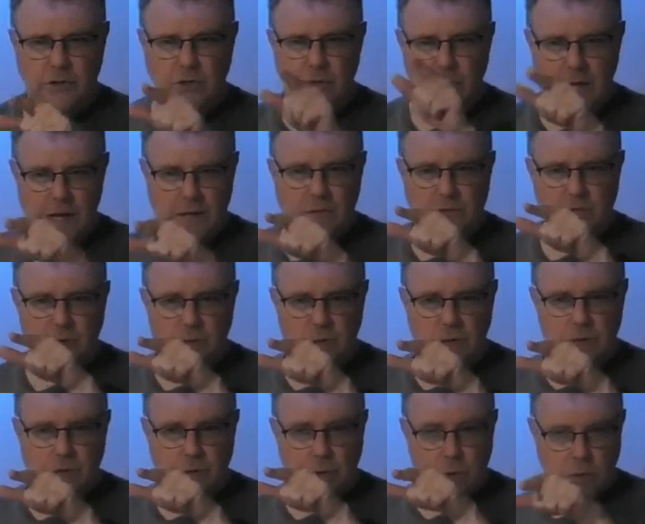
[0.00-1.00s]
you? Yeah. So
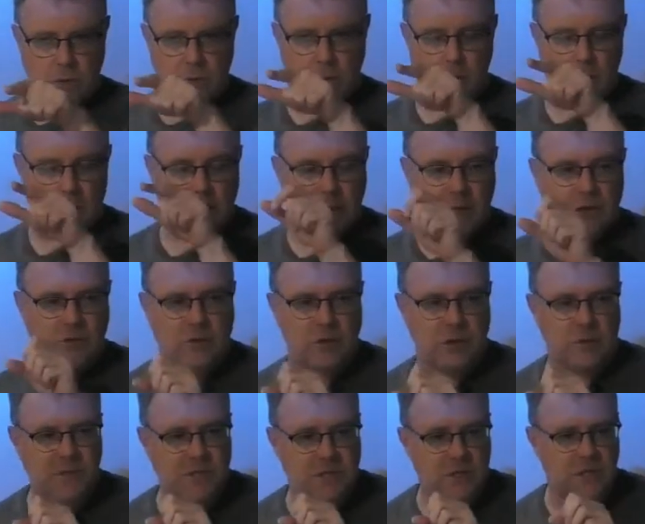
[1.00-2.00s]
you, uh, Nick introduced
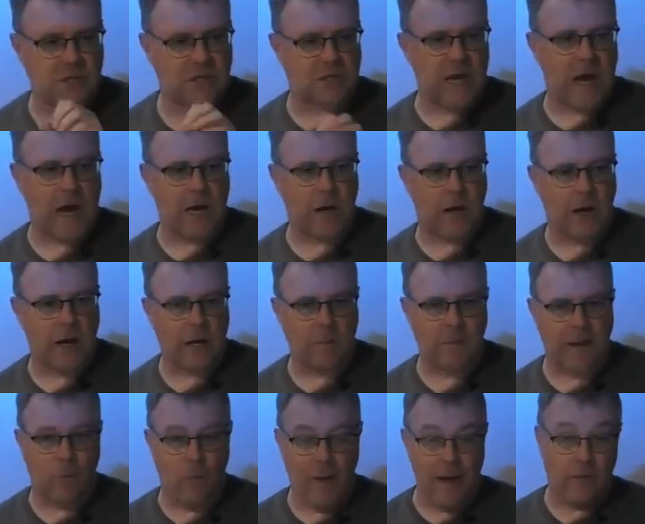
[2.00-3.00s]
me to his Nagra and I'm
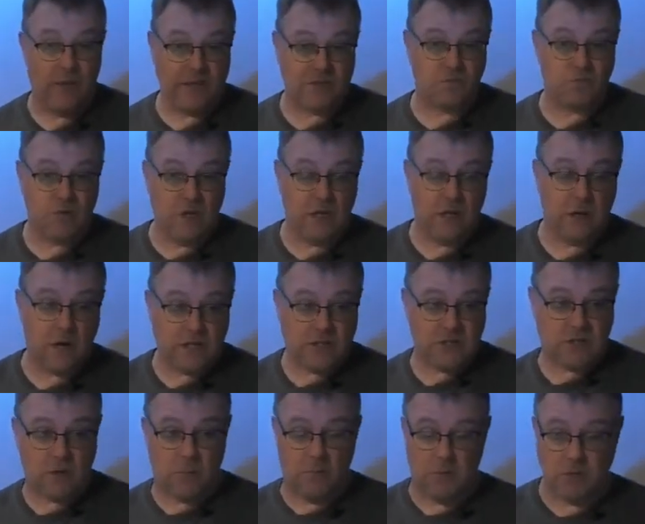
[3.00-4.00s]
like, wow, that's really nice. It's
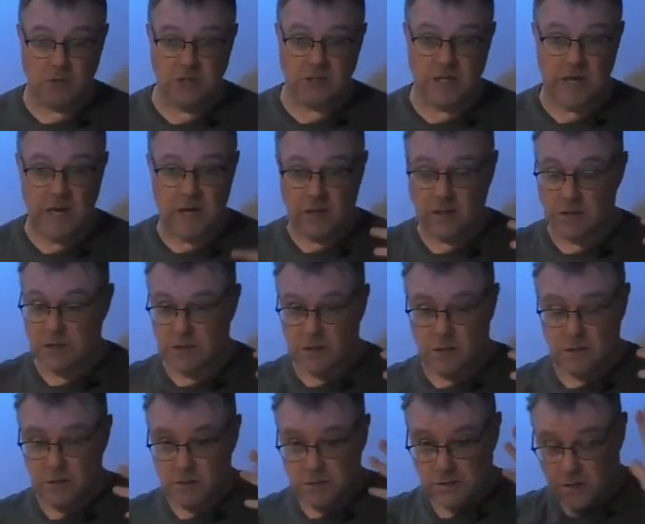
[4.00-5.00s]
got multi-channel. It's got,
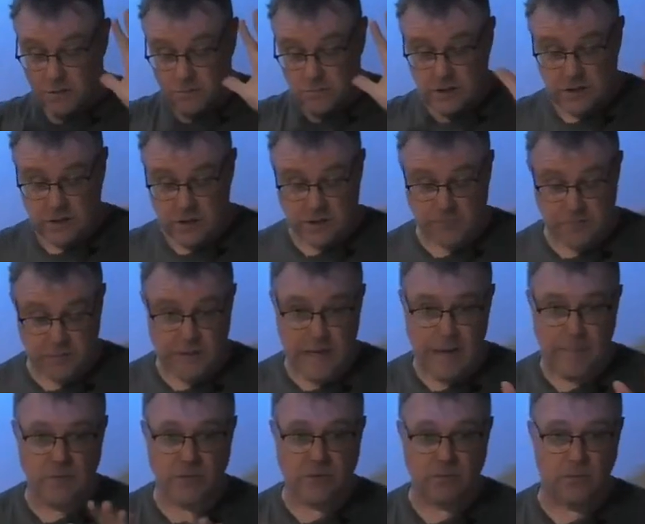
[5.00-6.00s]
it's got really nice
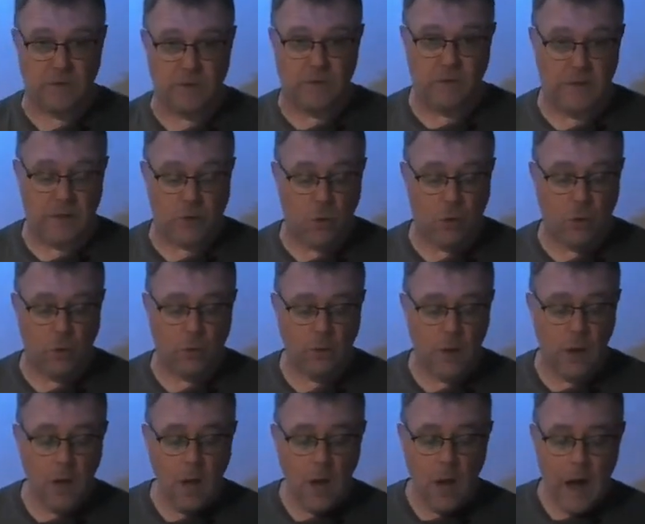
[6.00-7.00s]
preamps. It's really, really cool.
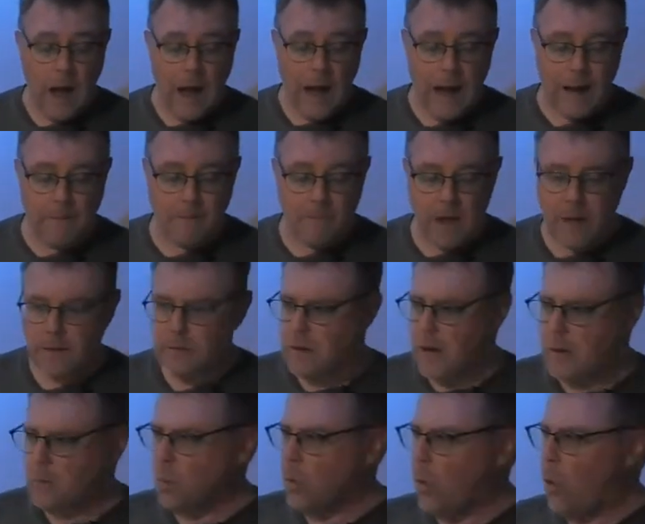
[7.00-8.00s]
Um, and,
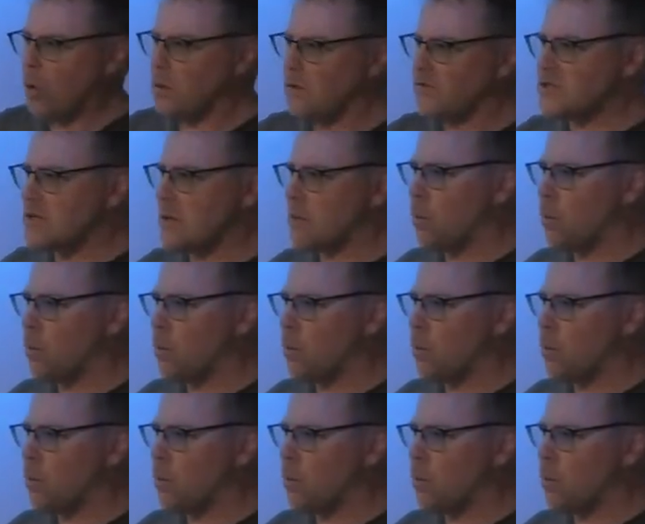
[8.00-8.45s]
and all of a sudden,